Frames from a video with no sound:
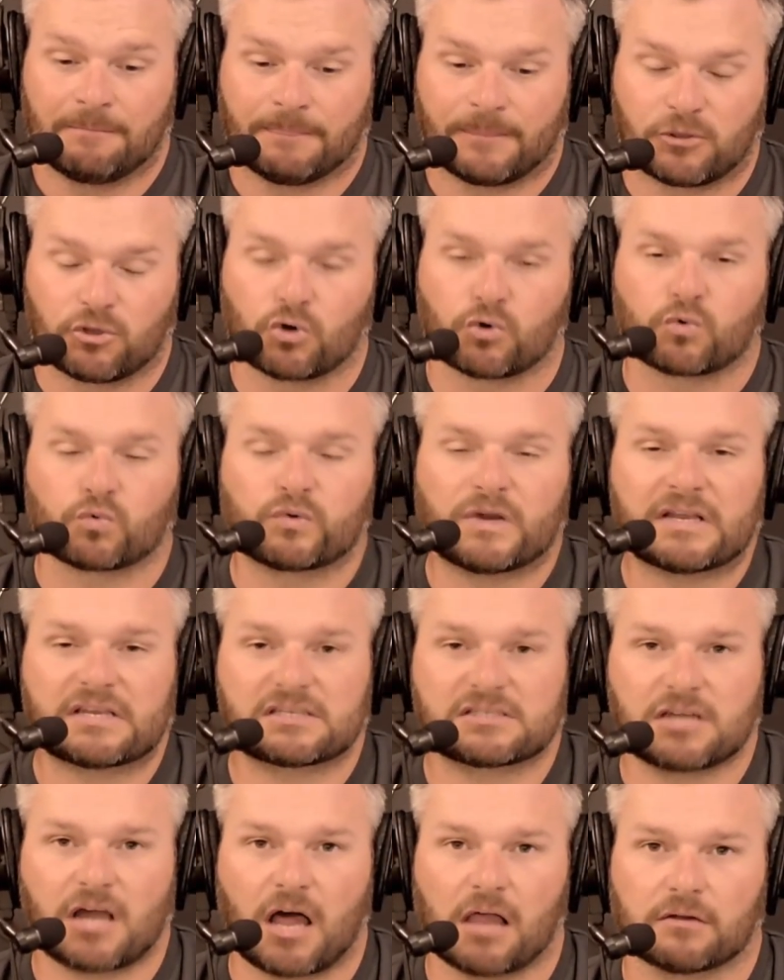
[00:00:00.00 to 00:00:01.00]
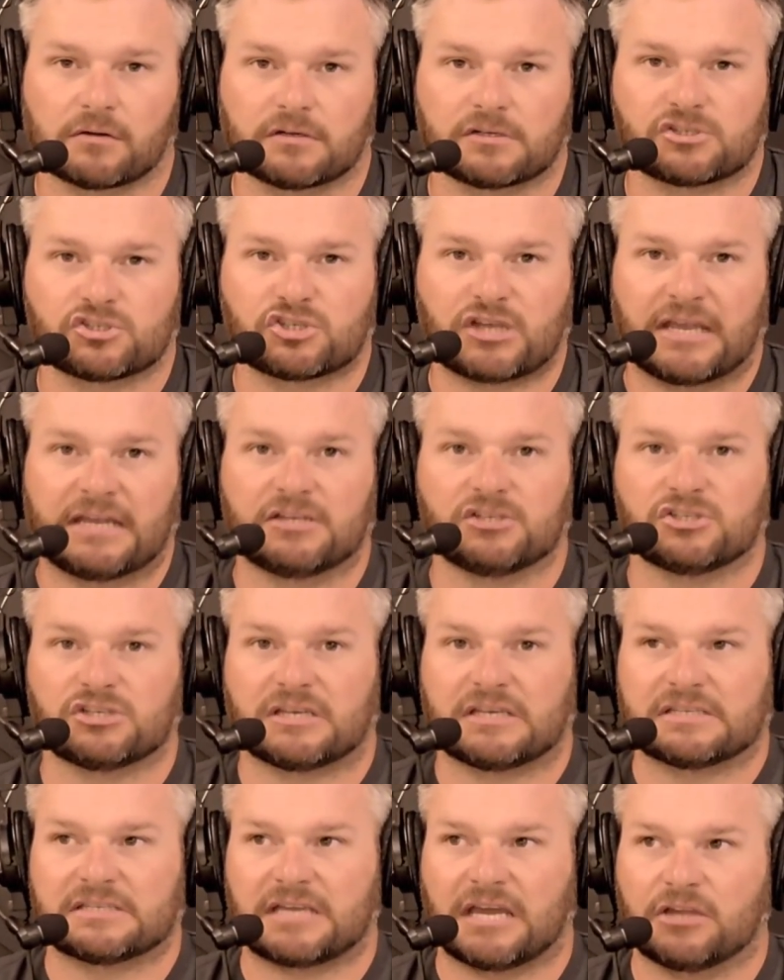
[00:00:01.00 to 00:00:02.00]
your risk tolerance
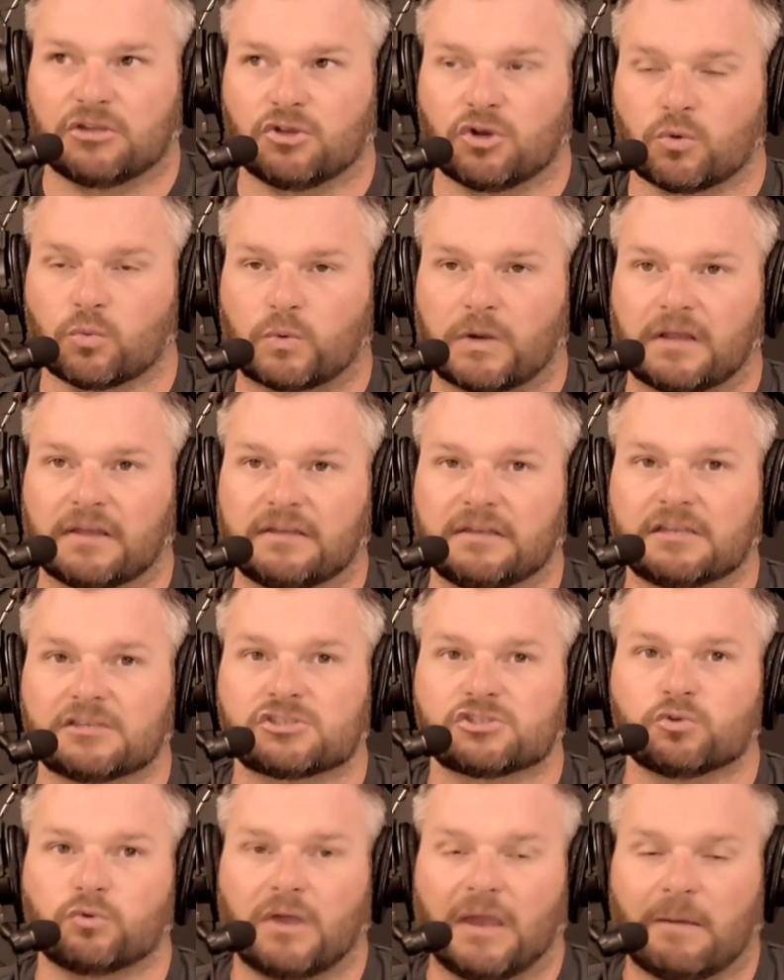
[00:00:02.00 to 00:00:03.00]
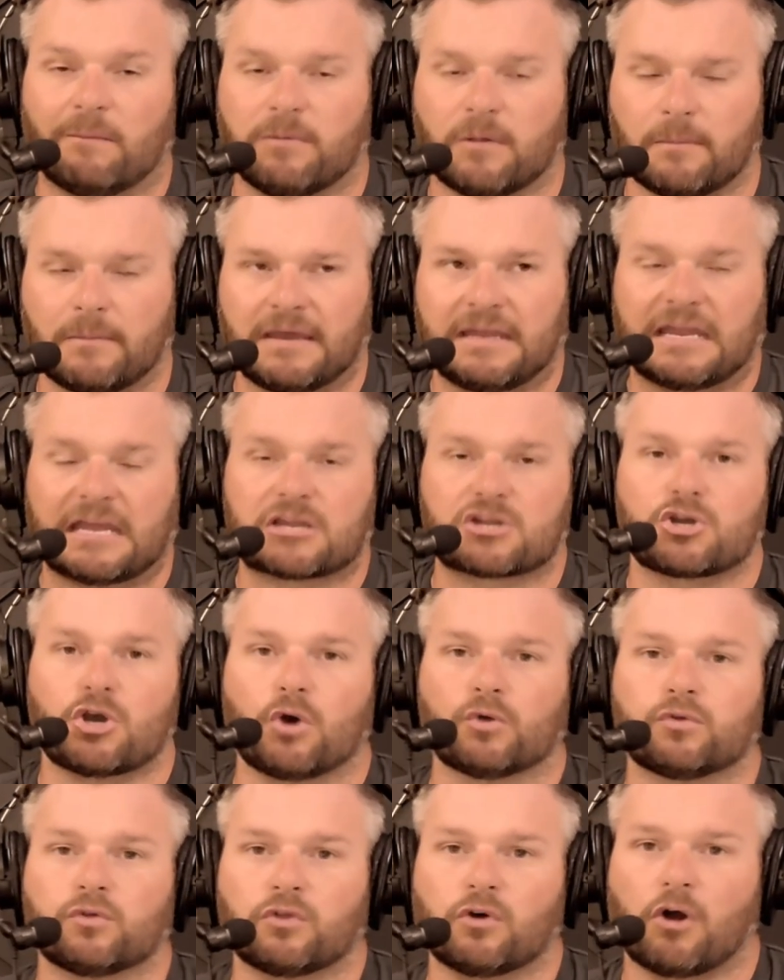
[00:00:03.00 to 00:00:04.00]
changes and your willingness to implement and
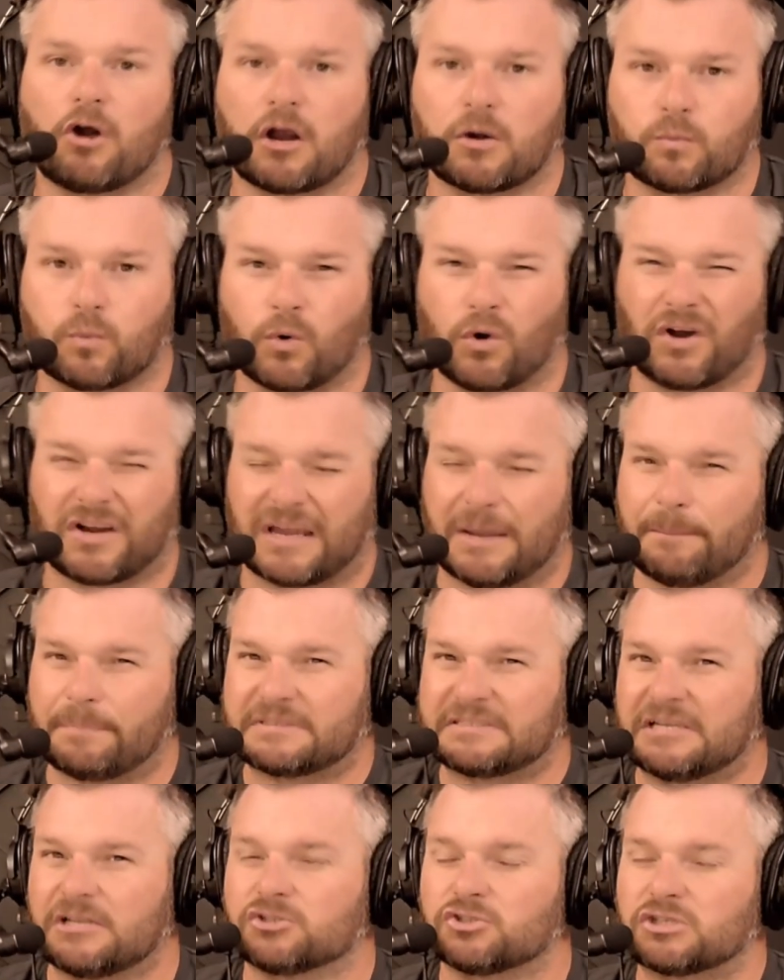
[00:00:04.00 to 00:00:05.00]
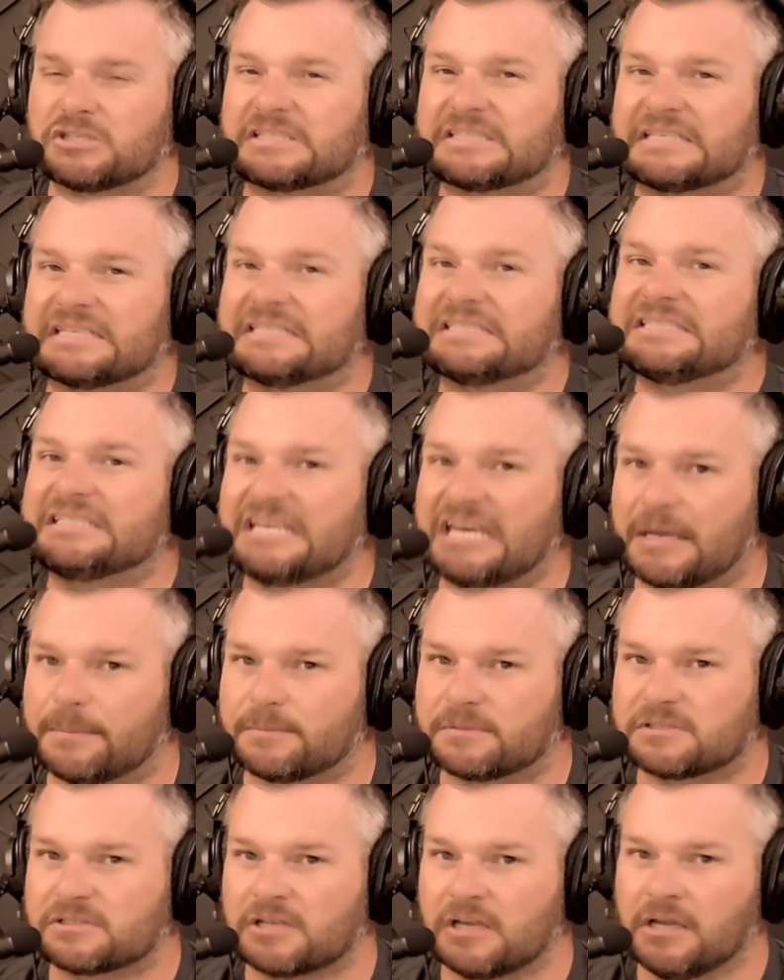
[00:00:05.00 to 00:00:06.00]
go through the hard work and potentially see
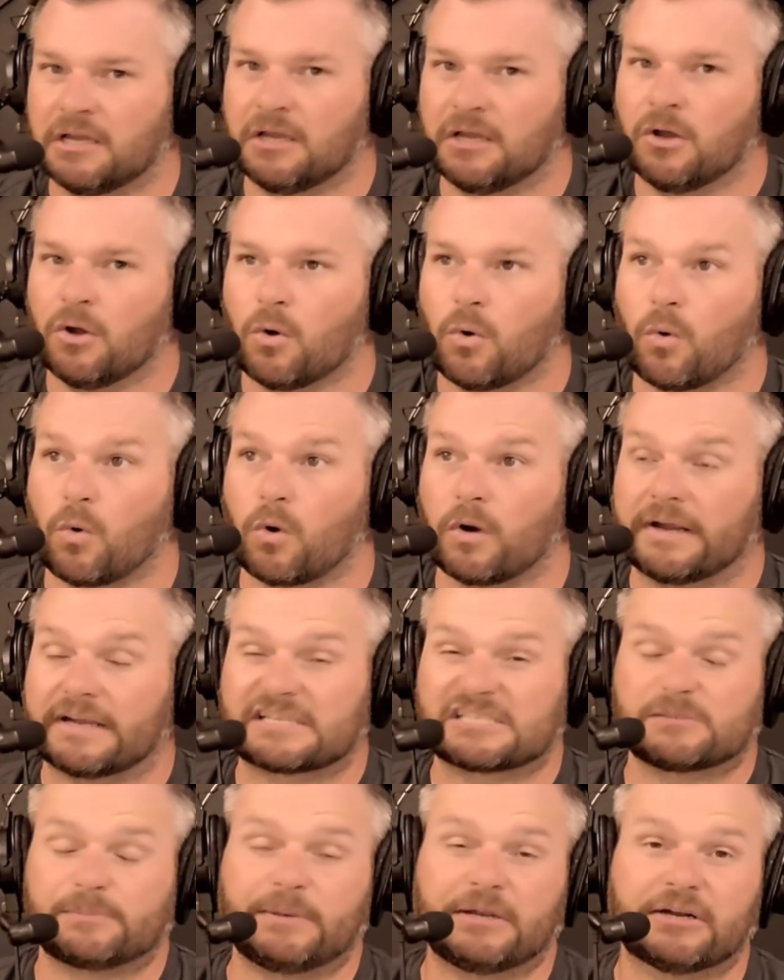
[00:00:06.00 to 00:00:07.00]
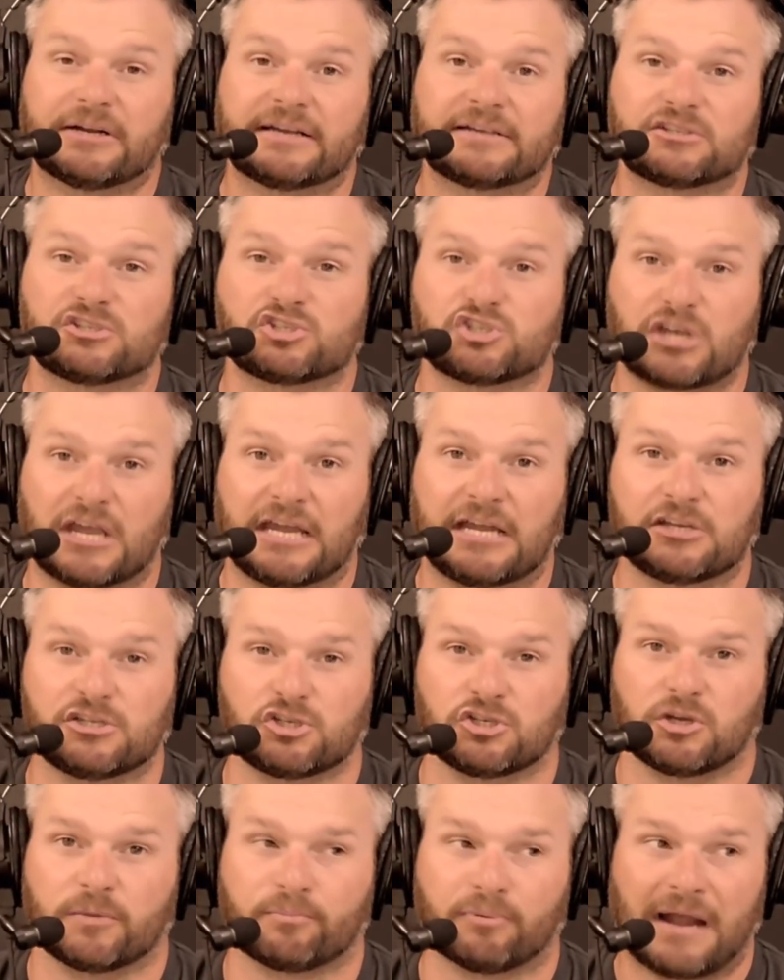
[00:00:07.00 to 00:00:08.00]
dips or experience change
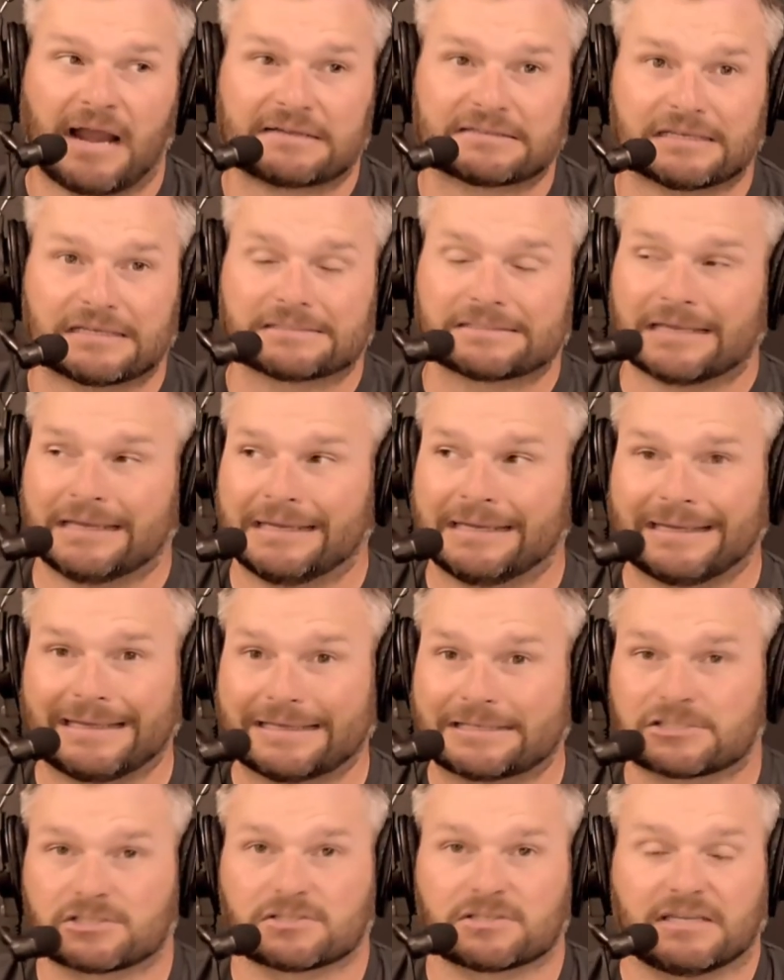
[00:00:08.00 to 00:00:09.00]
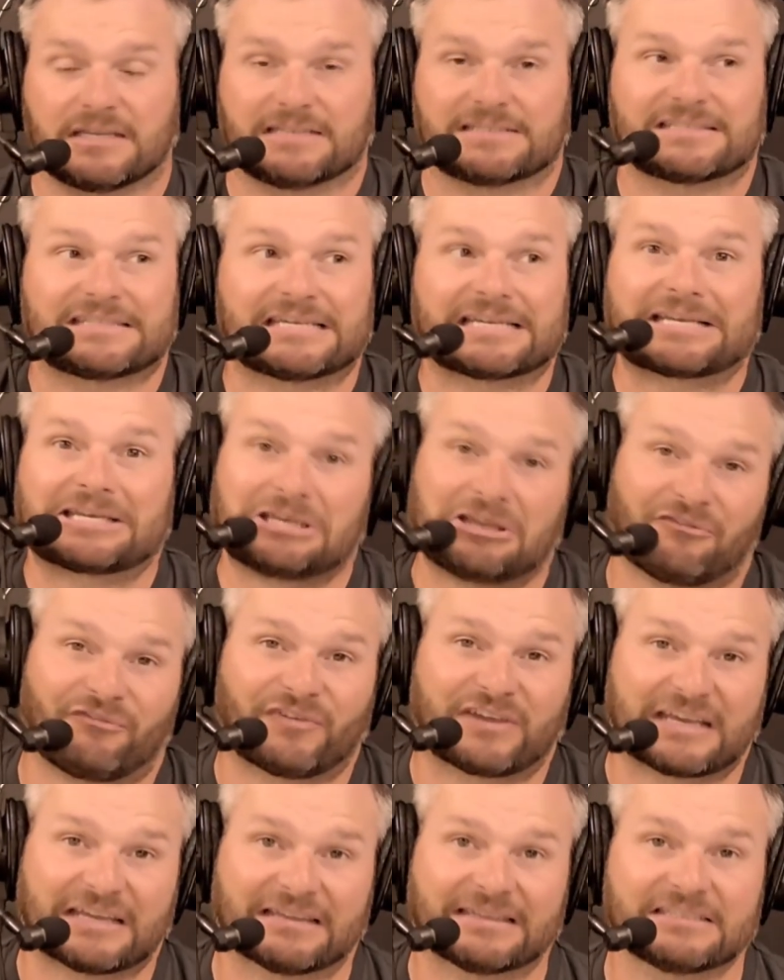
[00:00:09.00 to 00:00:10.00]
in your practice is
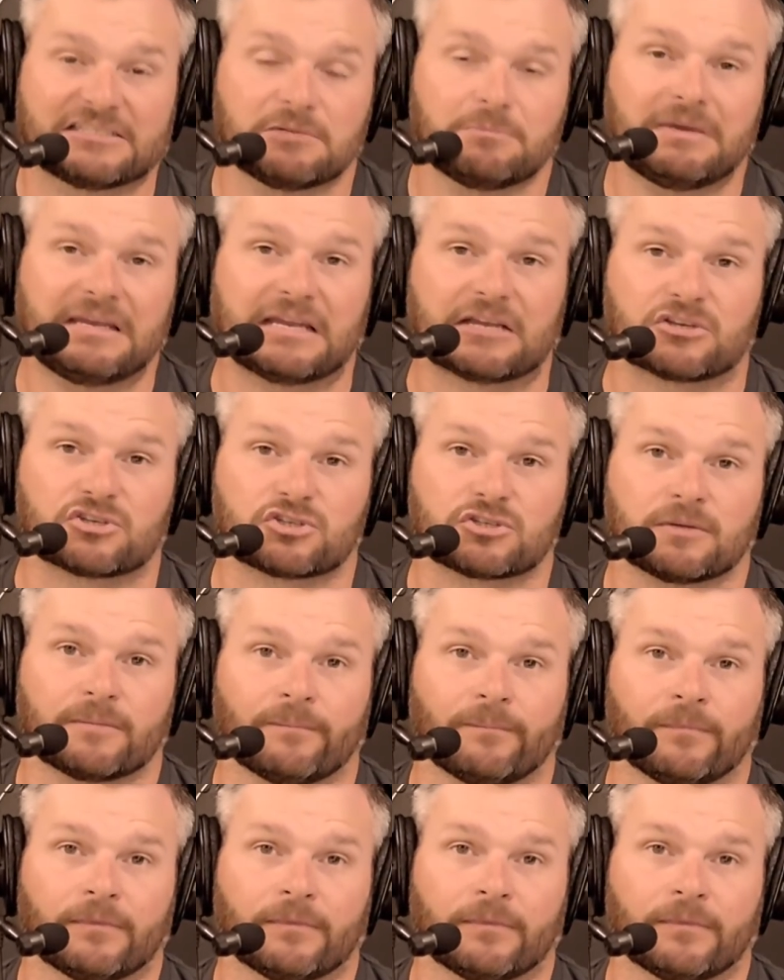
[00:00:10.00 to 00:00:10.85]
significantly diminished.